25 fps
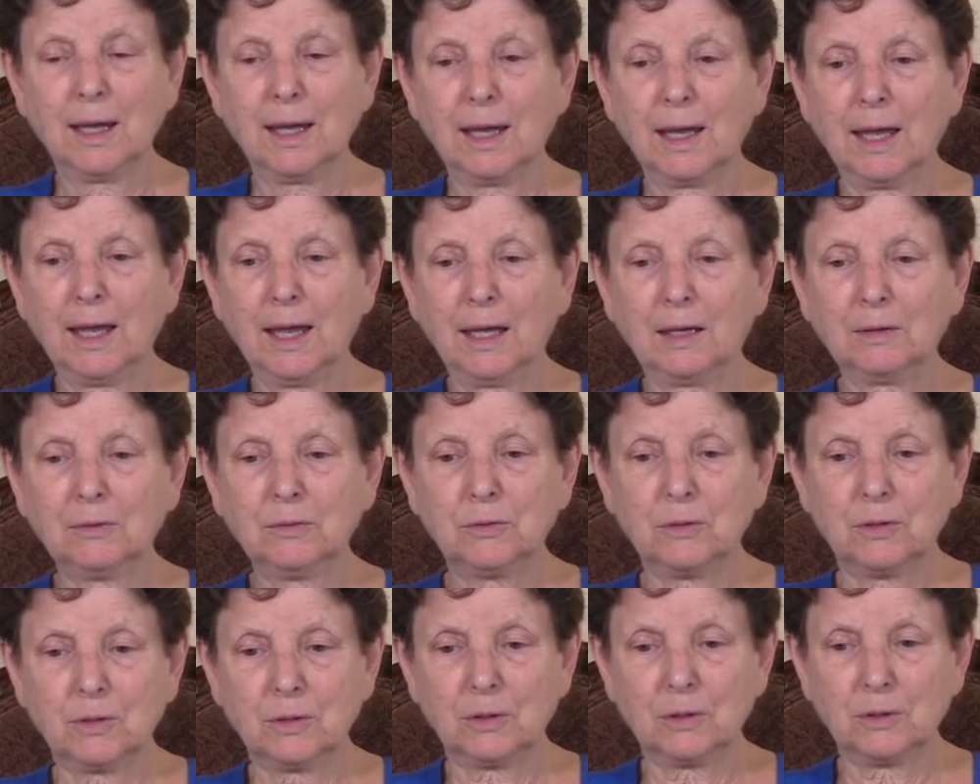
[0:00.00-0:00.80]

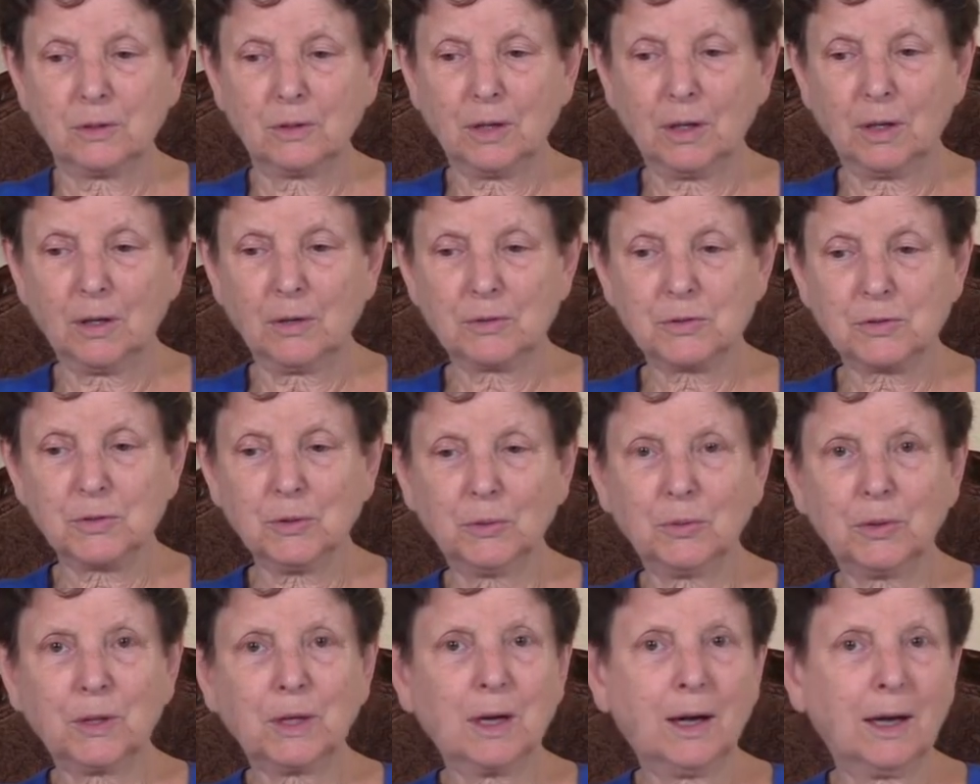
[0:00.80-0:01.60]
And
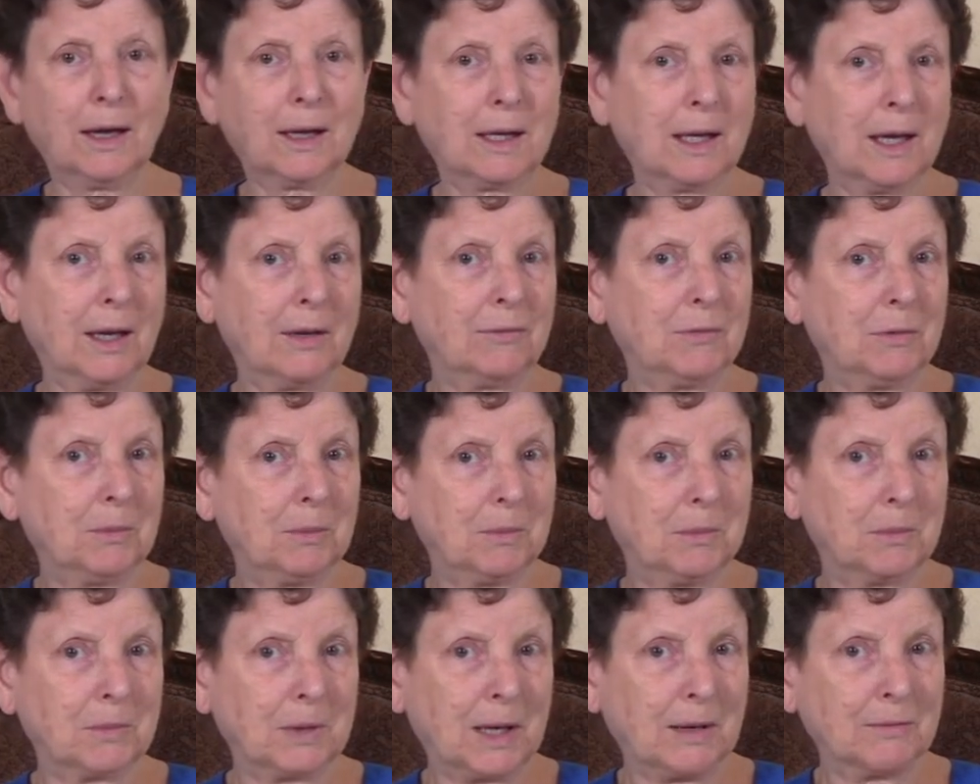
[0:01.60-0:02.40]
so the guy gave
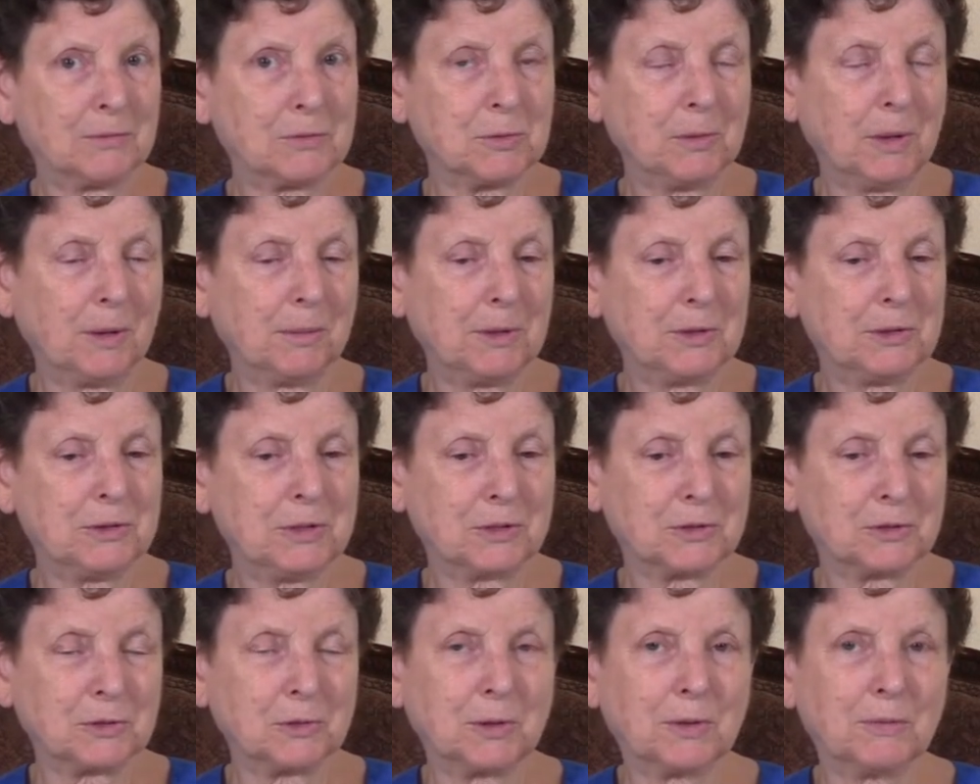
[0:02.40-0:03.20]
Swamiji
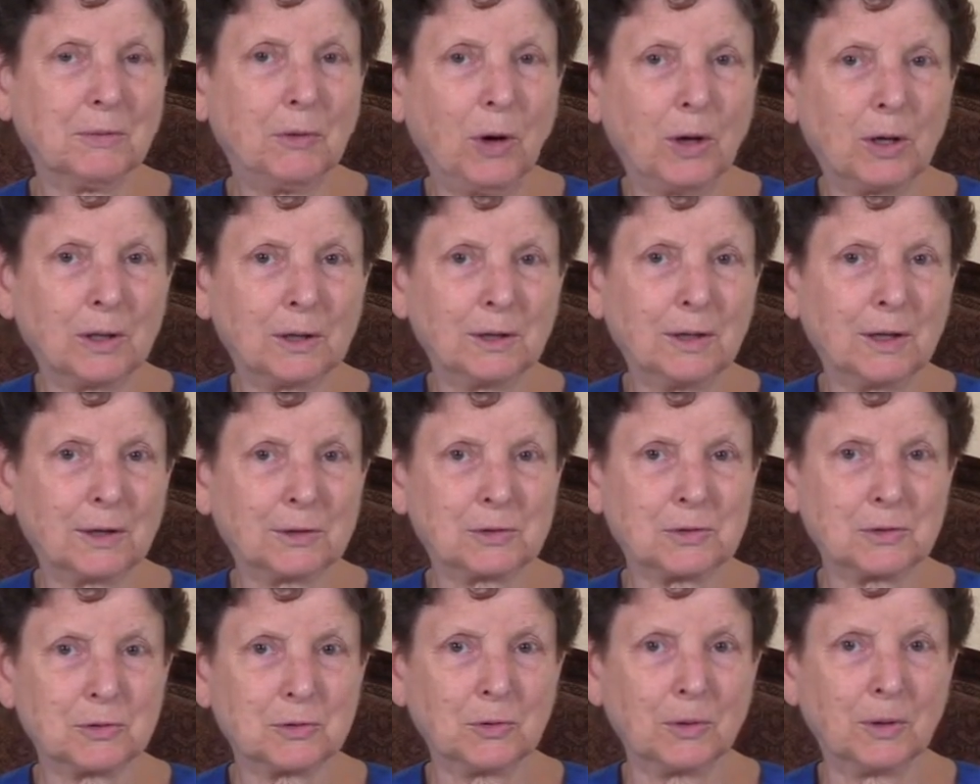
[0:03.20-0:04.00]
a sort of hard
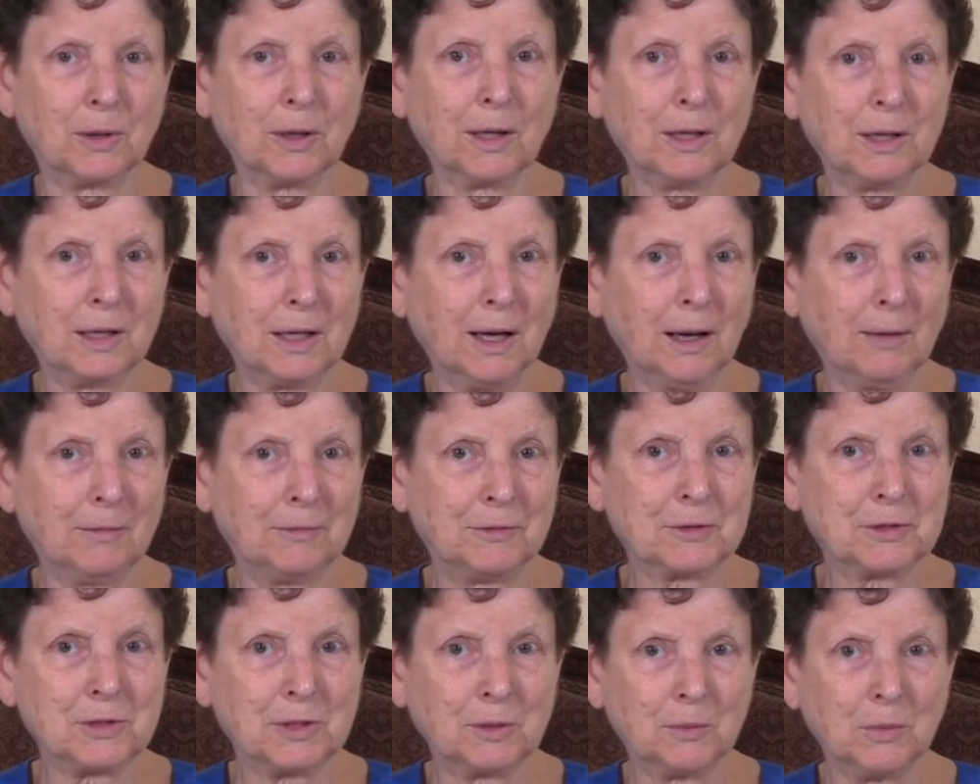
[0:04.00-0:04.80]
luck story, and he
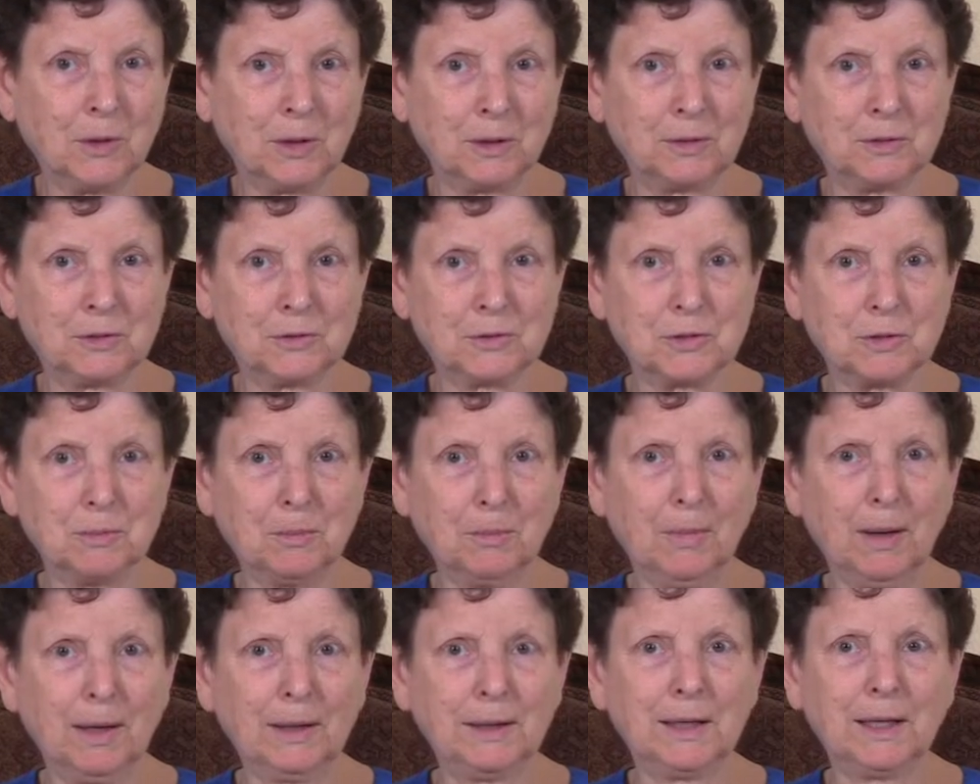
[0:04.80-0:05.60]
obviously wanted
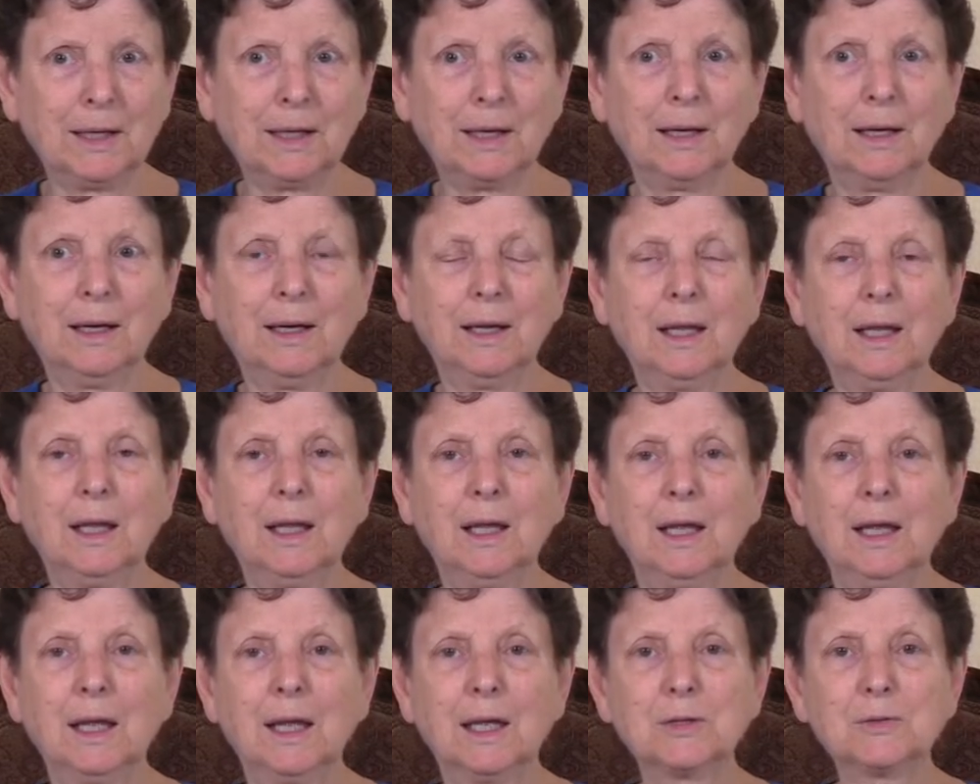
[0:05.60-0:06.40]
some money.
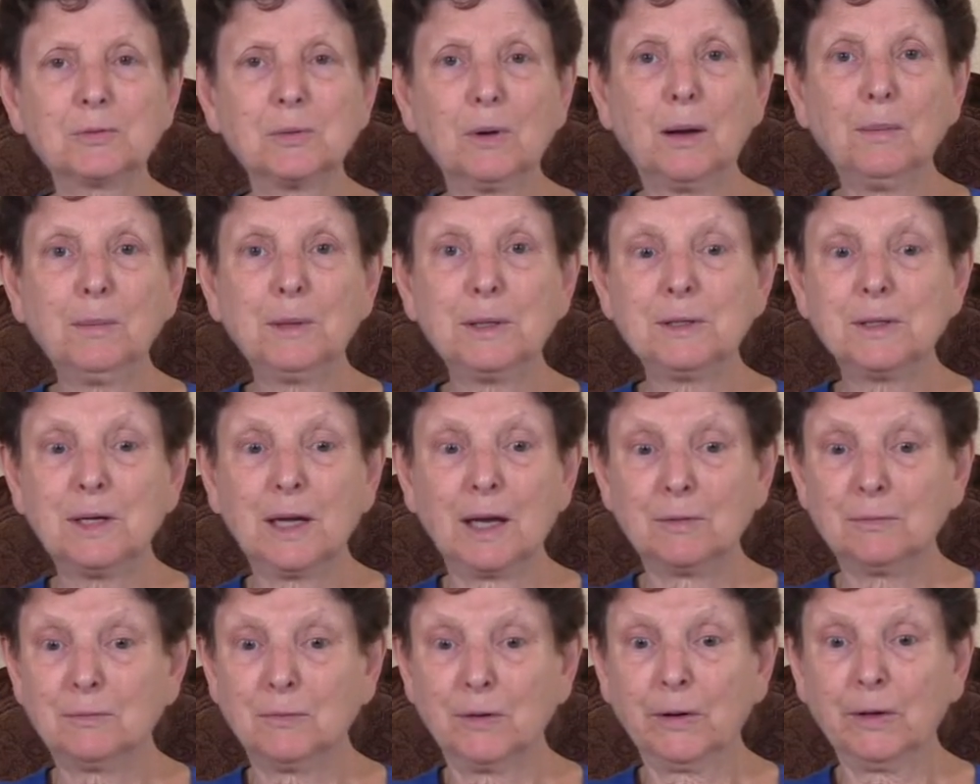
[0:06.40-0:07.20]
And Swamiji
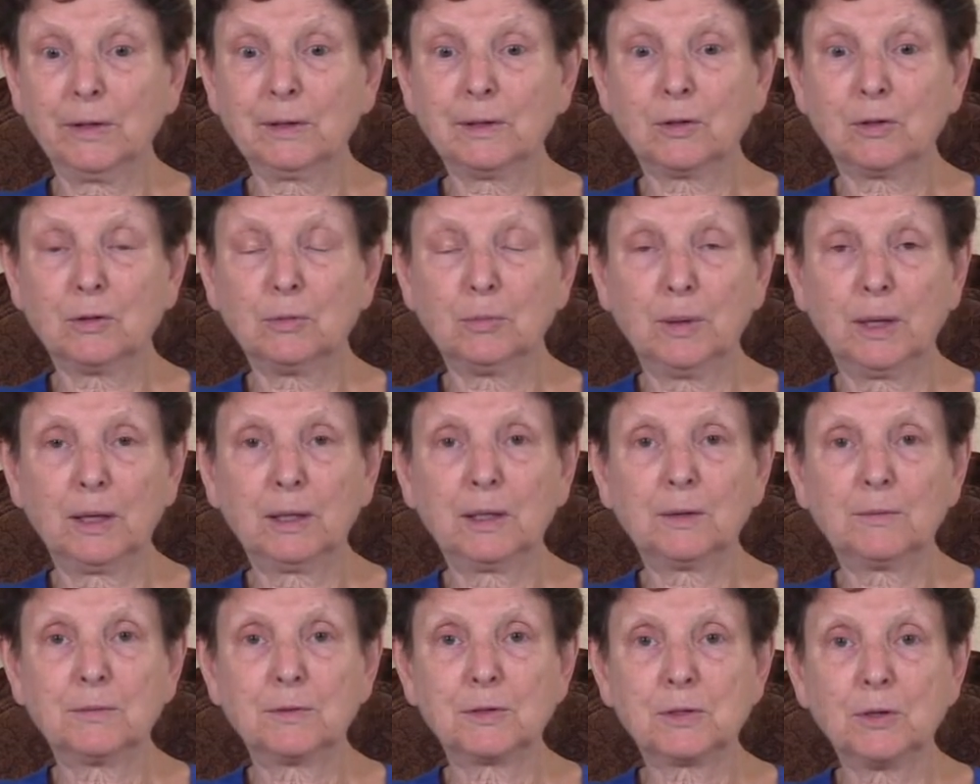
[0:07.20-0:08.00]
had very little
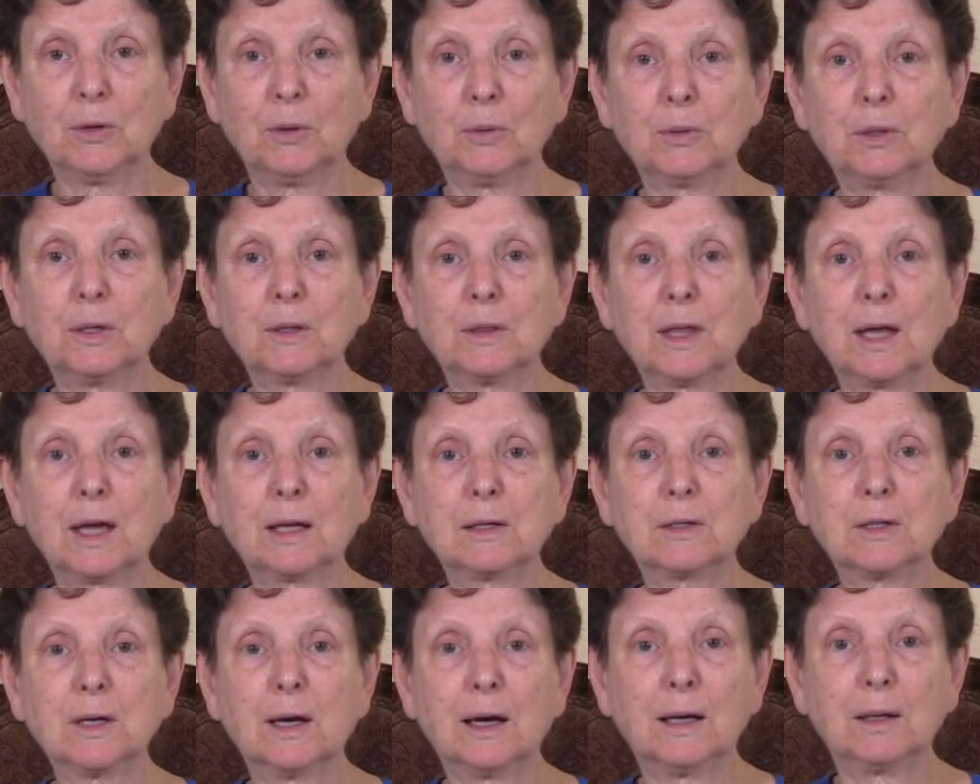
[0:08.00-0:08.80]
money of his own at
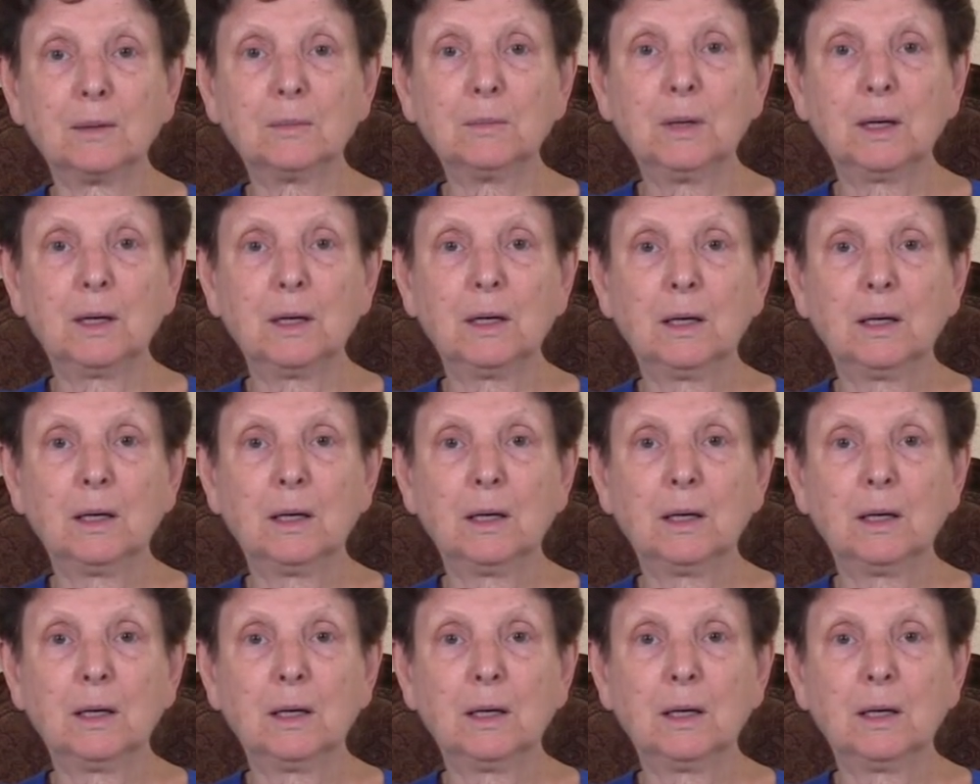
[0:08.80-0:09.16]
that time,